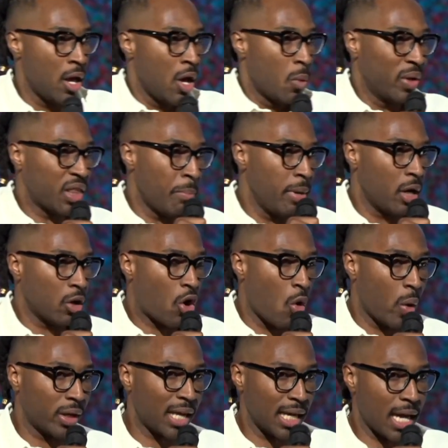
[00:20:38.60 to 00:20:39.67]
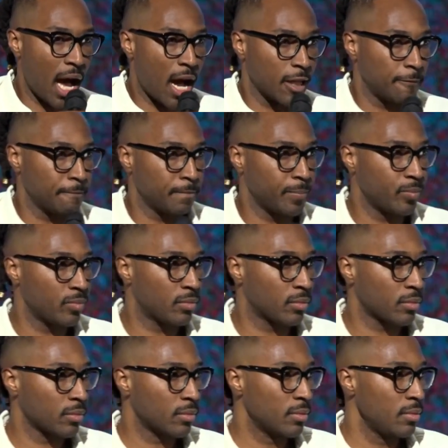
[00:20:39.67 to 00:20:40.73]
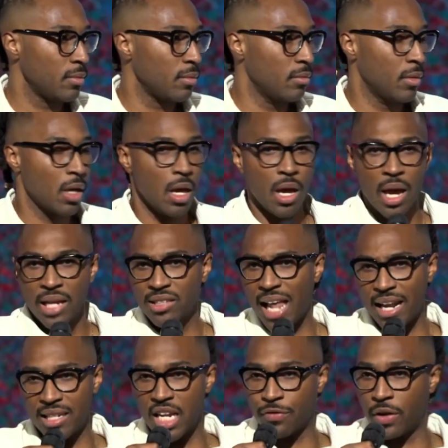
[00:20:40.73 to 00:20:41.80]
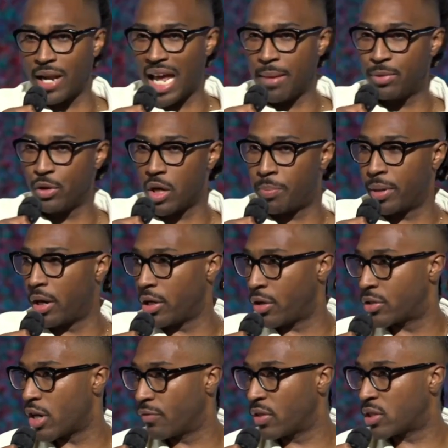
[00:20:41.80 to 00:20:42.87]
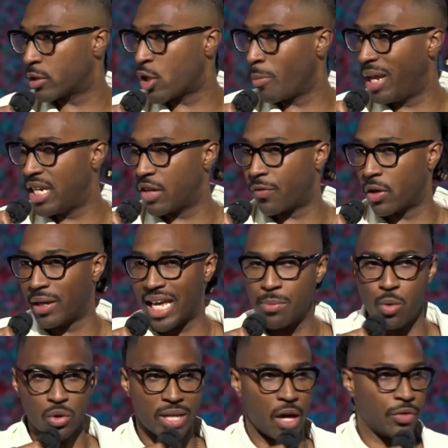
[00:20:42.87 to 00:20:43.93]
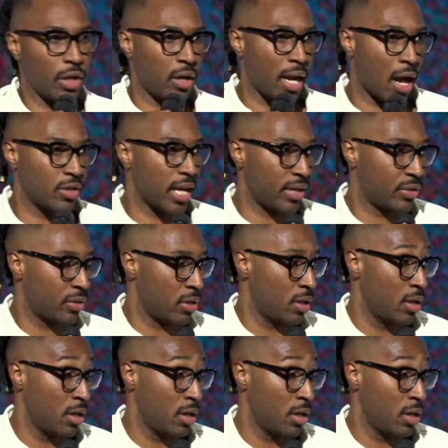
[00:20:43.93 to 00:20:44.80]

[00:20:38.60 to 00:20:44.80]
with the miracle-working God. There's a lot of different names you could put on yourself. There's so many different labels out there nowadays.